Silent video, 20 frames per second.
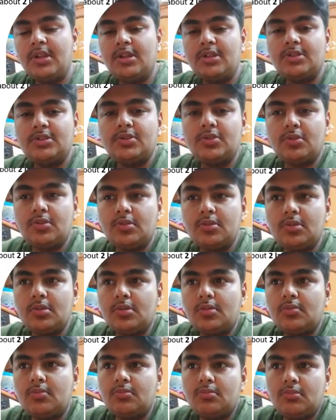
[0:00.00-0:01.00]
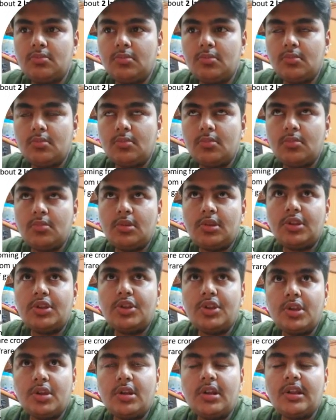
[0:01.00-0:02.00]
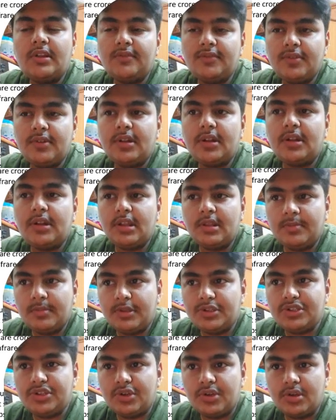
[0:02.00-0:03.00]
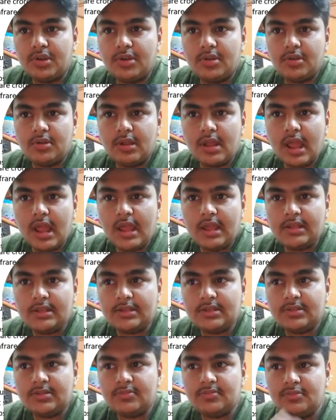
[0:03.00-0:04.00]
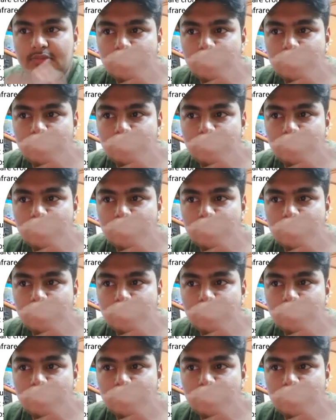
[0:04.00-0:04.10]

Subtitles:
So the near infrared imager has